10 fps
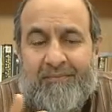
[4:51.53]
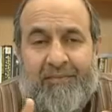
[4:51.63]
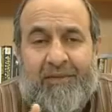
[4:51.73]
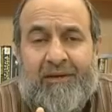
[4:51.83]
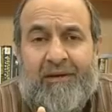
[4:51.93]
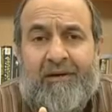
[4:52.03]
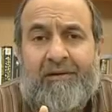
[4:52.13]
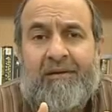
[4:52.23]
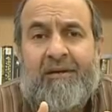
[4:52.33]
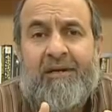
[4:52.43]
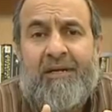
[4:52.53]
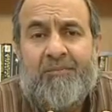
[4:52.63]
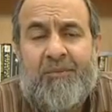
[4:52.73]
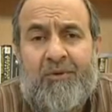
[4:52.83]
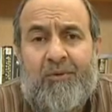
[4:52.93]
There are a
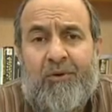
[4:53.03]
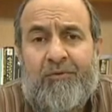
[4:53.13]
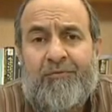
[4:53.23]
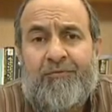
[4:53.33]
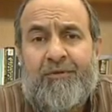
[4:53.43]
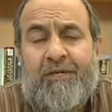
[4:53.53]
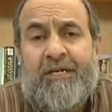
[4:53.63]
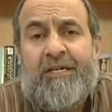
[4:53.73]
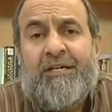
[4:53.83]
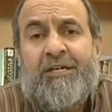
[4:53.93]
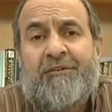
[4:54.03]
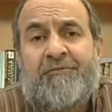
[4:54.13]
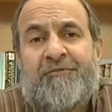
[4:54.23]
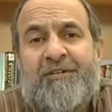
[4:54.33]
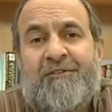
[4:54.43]
number of
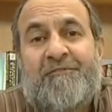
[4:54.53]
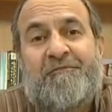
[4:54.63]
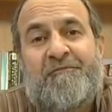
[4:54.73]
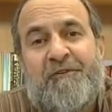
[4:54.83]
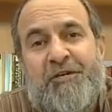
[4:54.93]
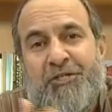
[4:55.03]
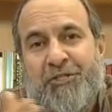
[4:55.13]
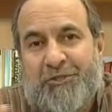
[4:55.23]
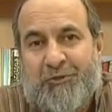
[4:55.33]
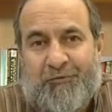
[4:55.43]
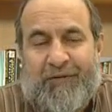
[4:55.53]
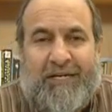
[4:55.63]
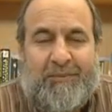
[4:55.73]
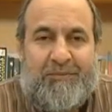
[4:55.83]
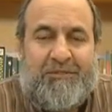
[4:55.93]
different versions of
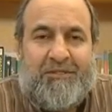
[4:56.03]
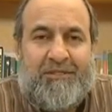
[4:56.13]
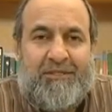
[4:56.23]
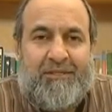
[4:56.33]
claims,